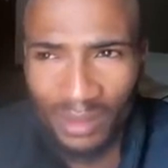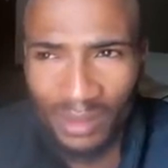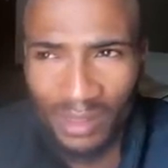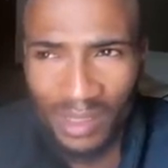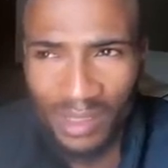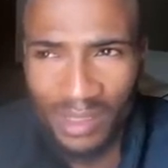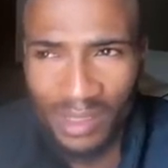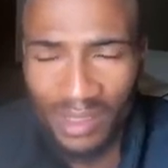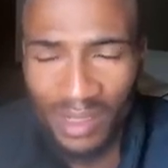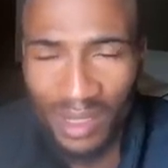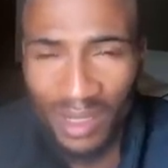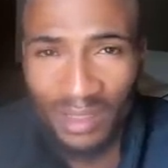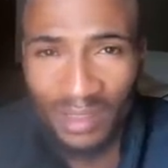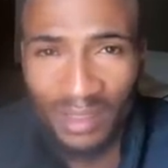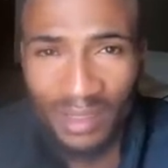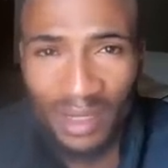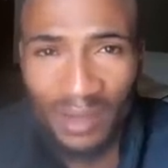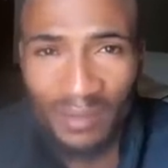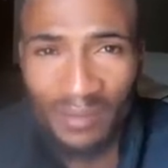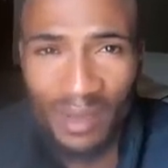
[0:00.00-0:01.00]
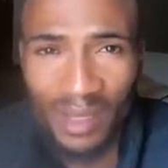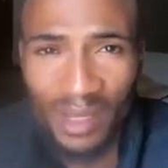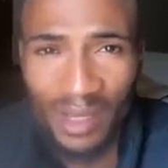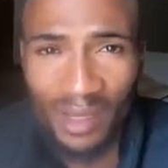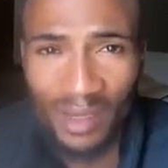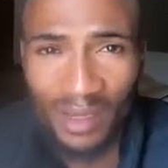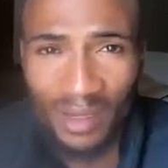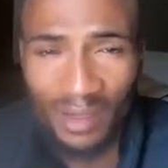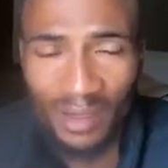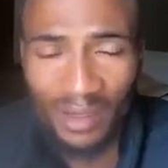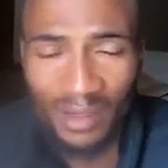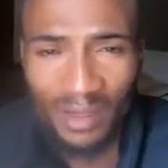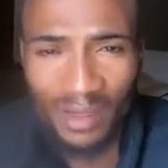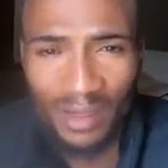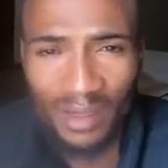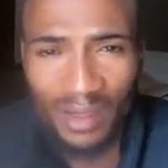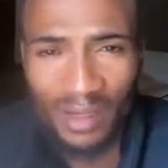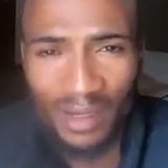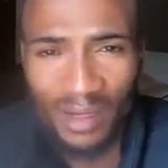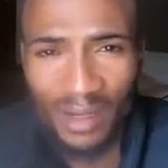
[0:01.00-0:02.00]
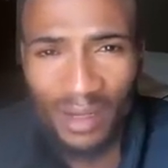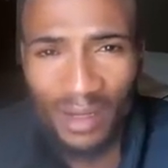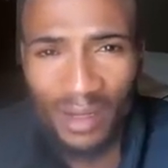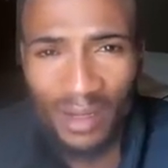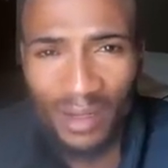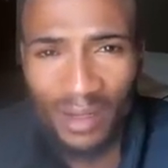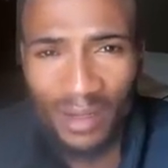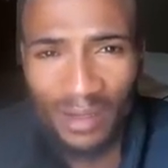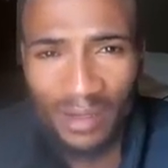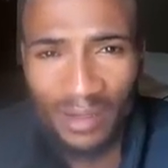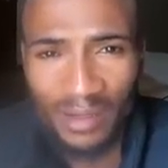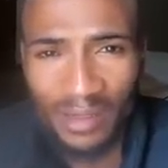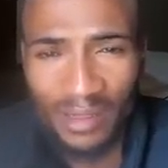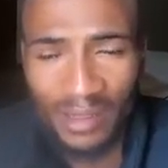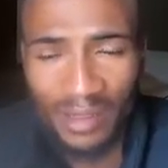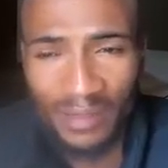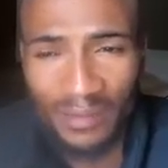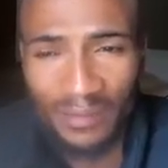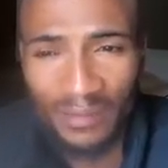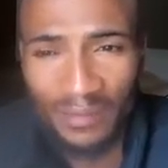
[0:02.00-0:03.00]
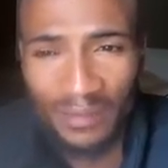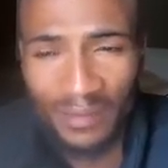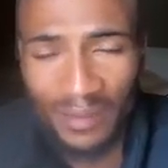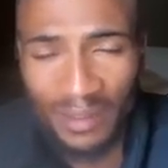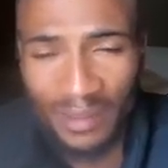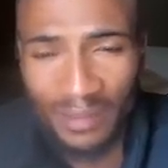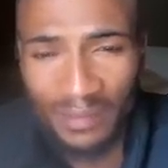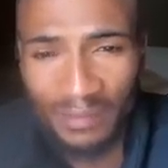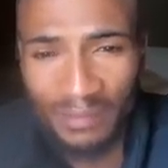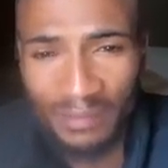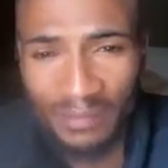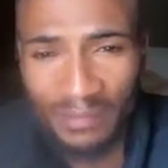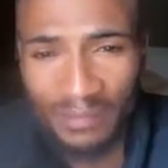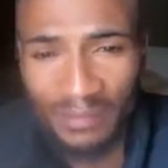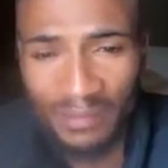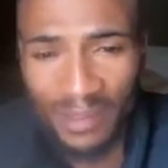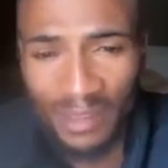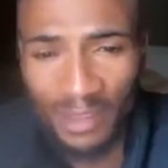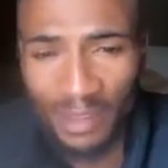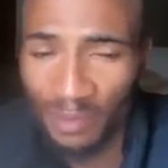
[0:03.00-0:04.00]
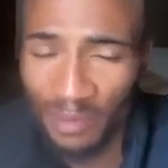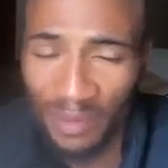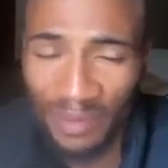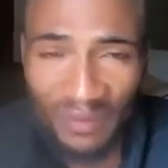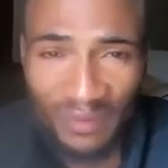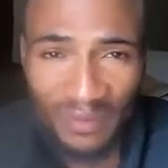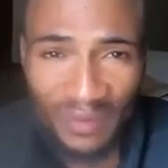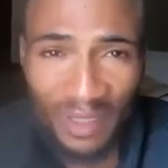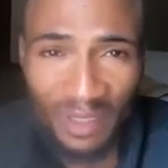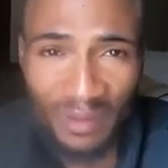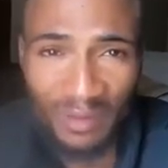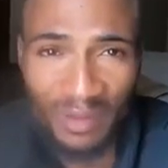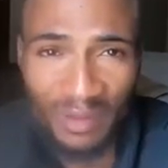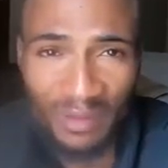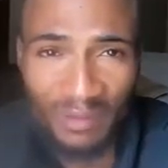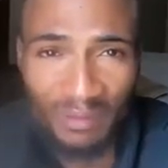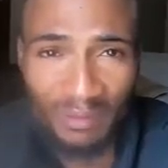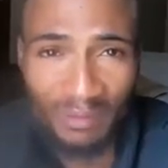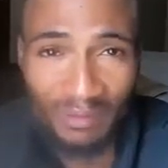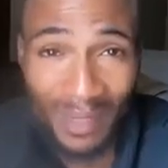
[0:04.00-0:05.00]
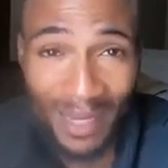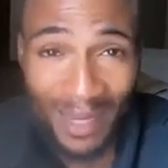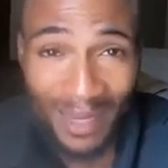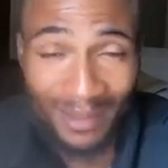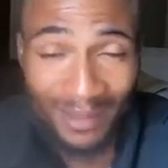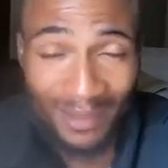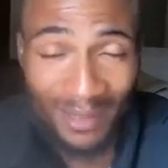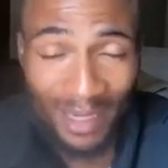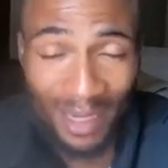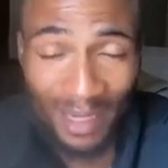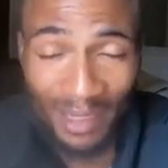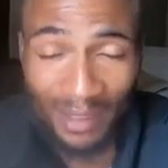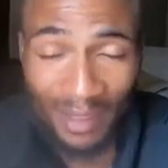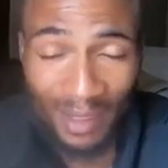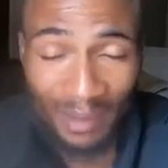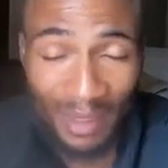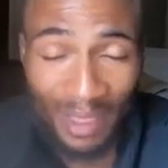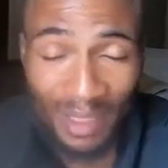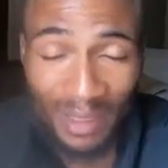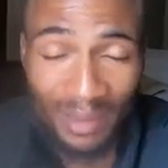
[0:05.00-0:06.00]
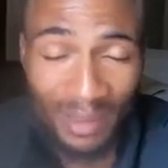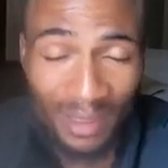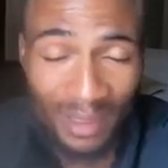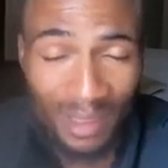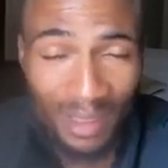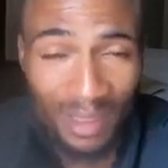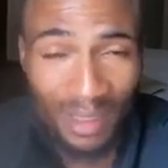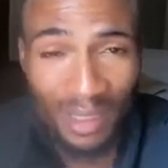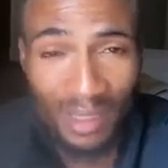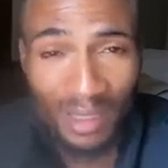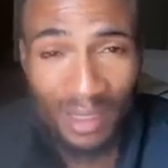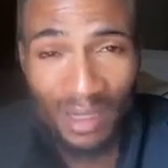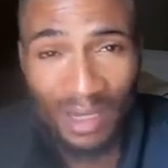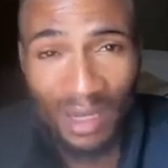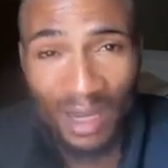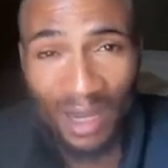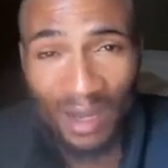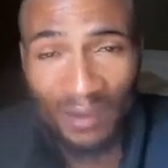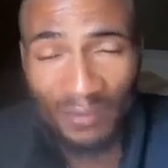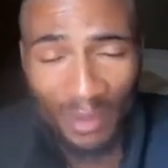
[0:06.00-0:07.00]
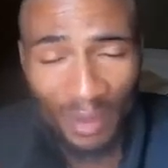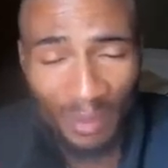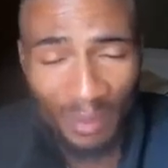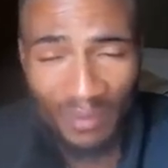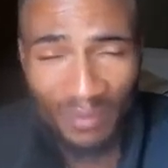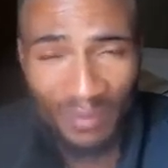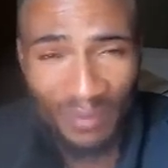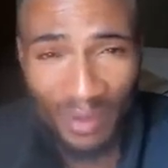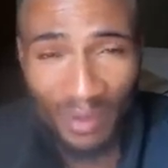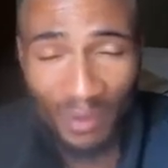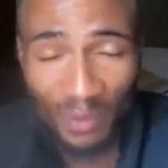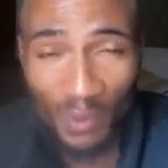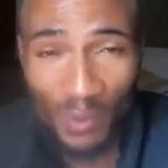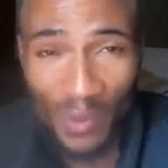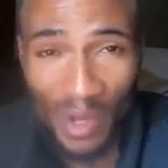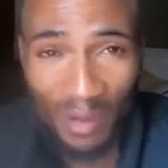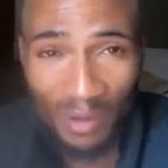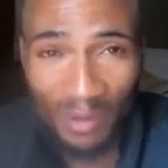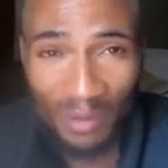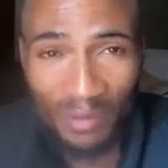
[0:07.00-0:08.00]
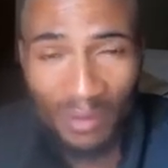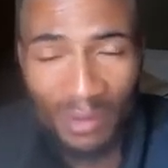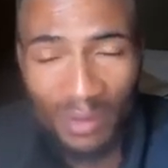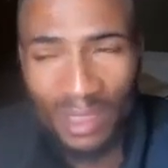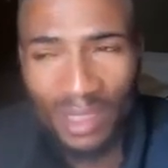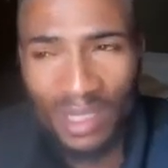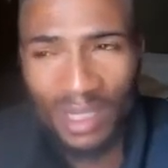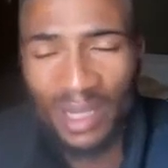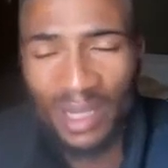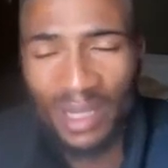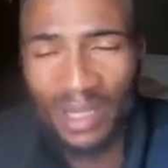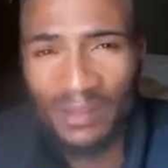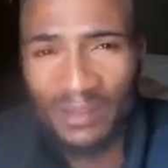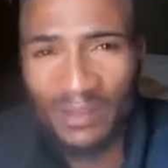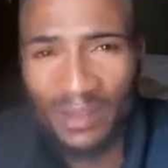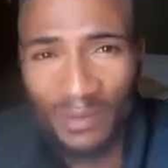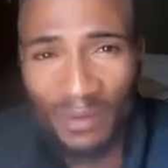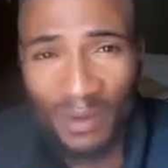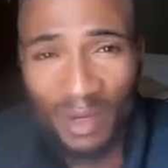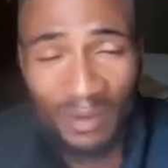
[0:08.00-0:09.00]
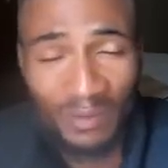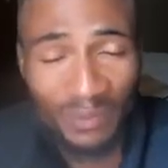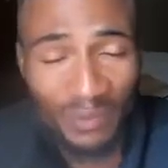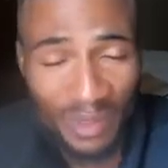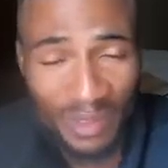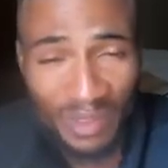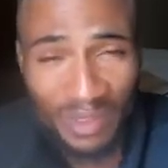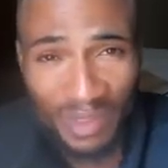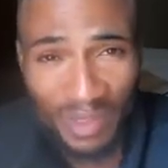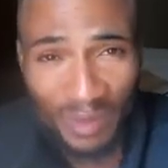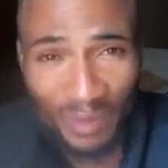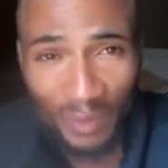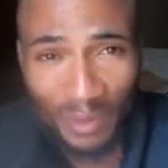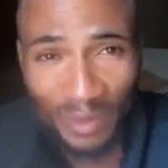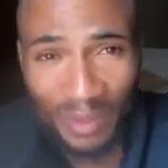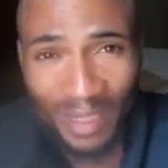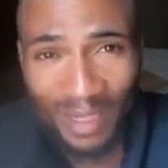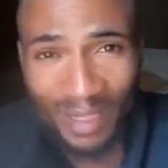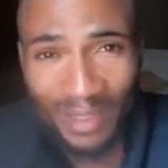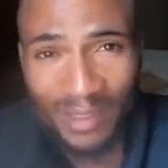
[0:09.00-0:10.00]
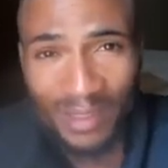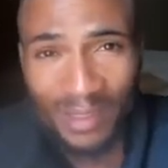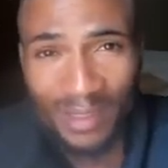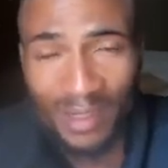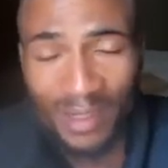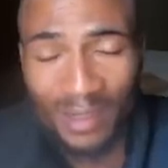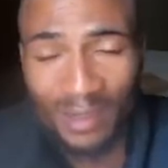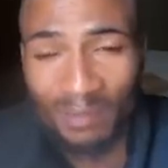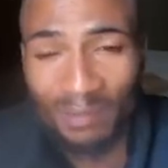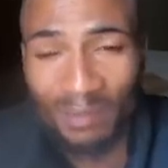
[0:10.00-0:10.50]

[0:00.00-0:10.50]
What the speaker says: Since I came here, I have not been feeling bad. I've not been feeling well, and there are reasons for that.